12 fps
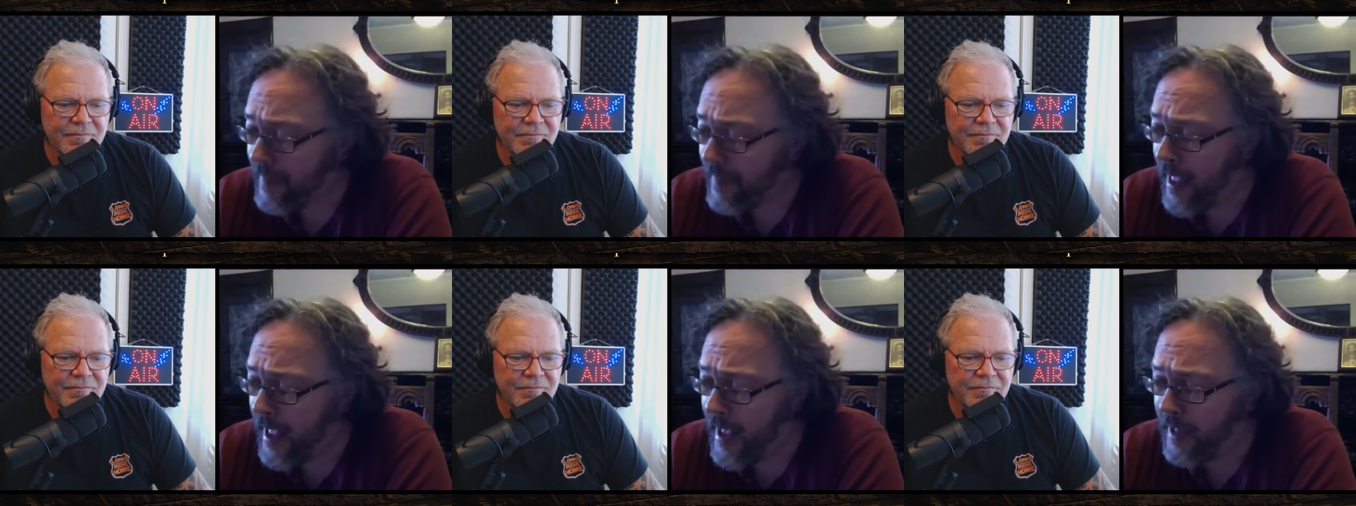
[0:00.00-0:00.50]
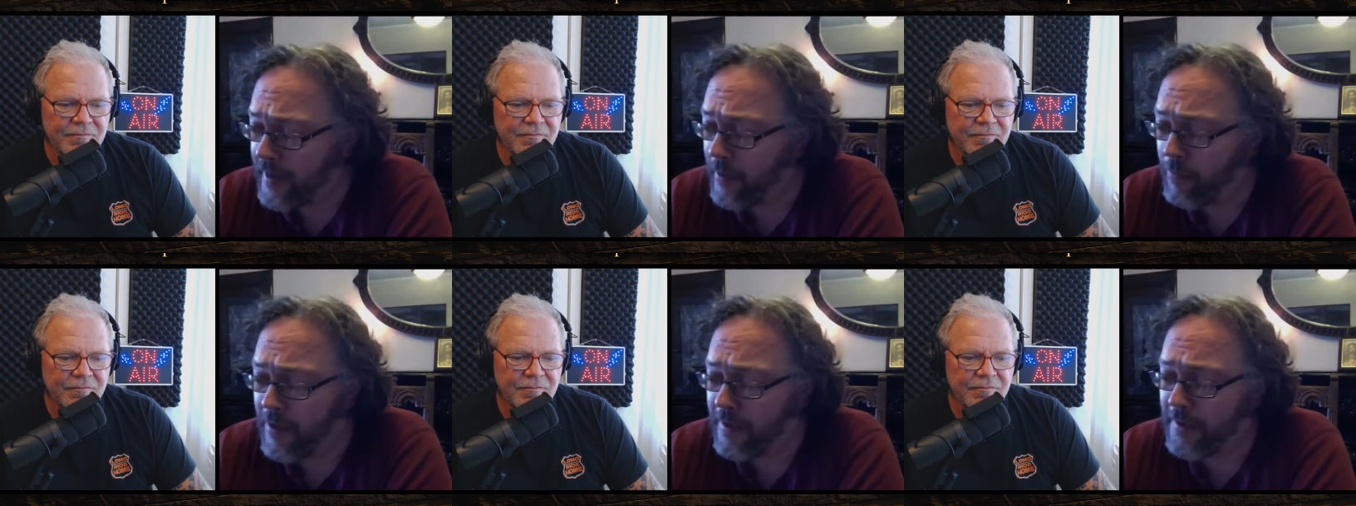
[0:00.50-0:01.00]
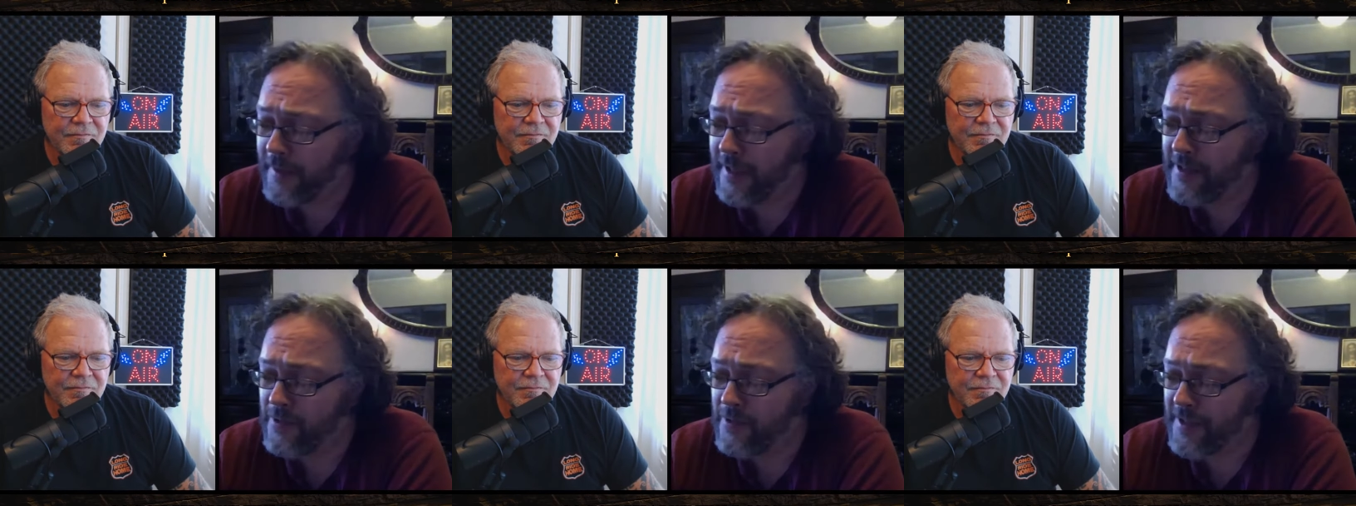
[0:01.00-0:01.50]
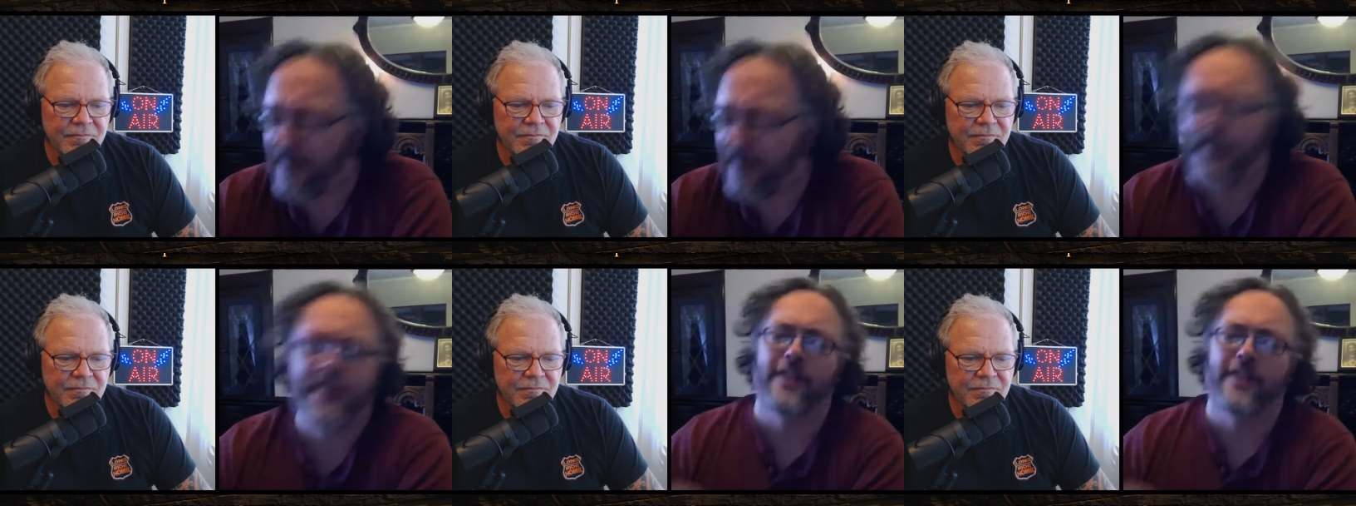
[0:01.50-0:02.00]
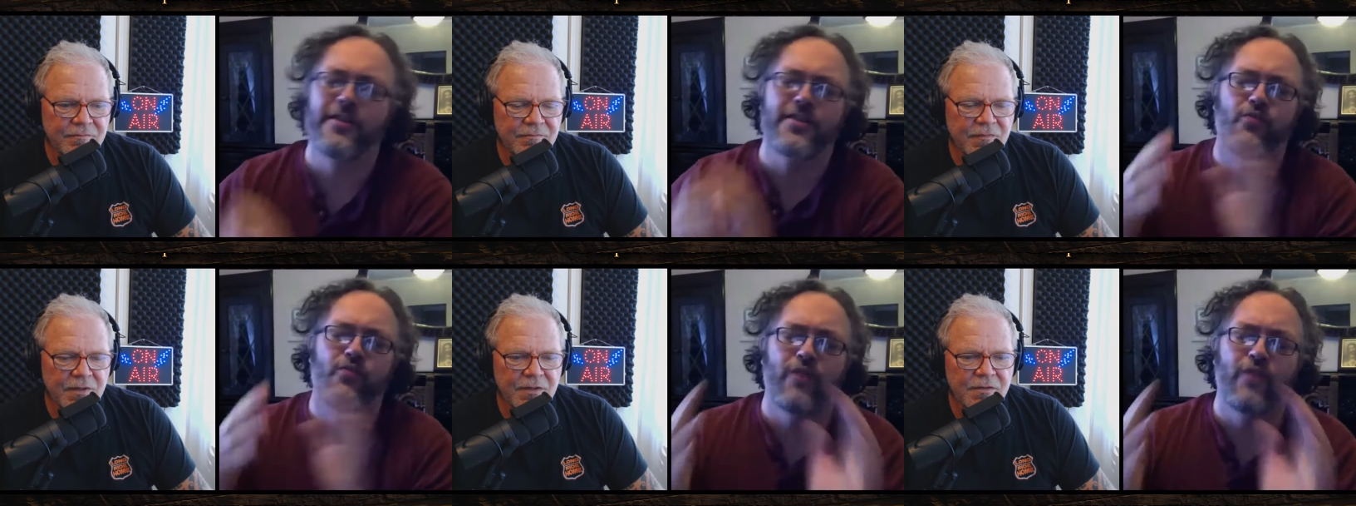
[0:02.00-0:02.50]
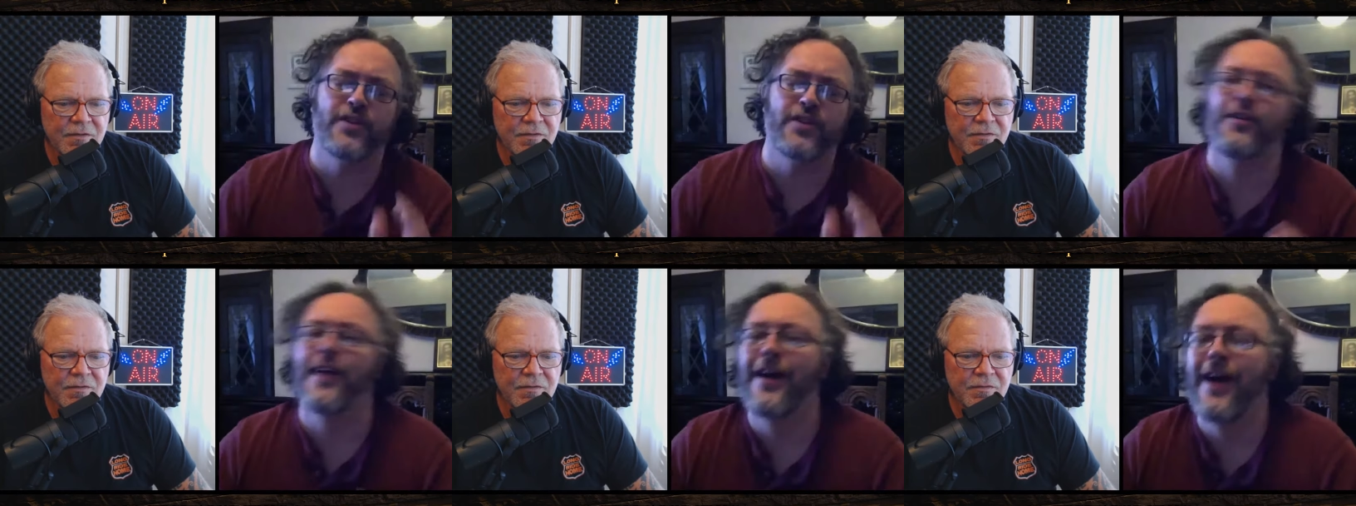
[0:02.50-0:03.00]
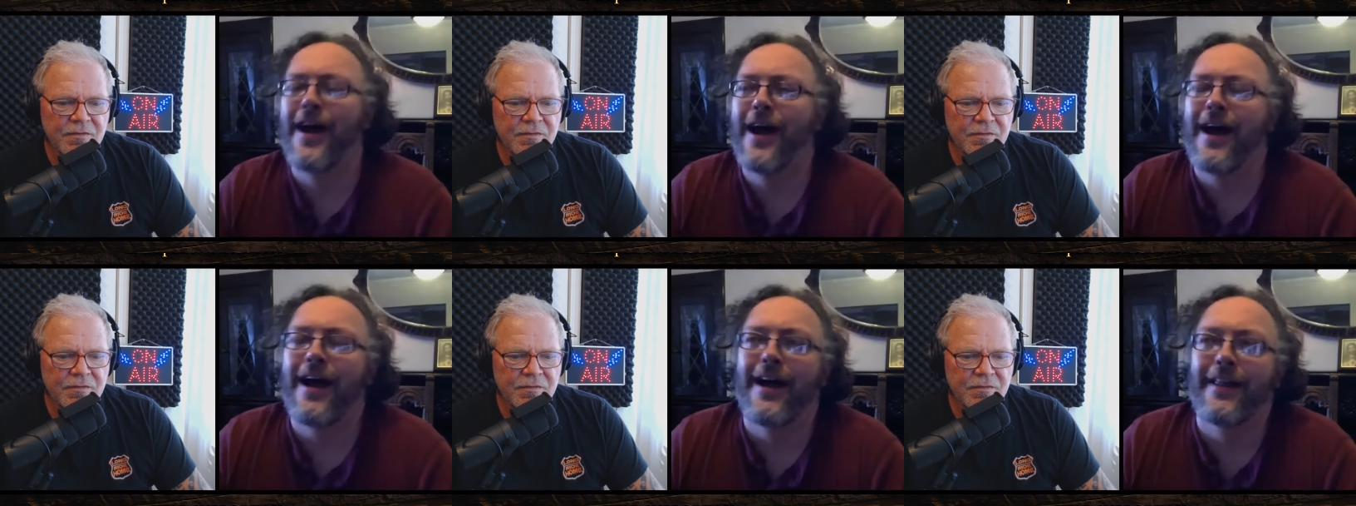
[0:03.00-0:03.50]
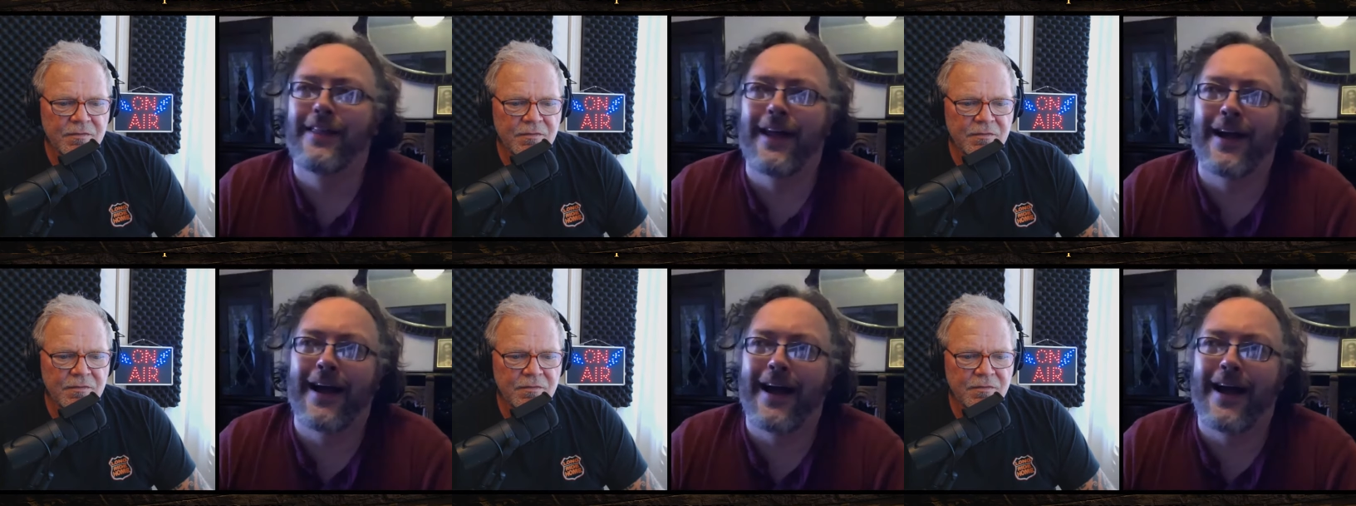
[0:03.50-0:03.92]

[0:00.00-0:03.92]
Speaker 1: and one of the things was I, I just wish that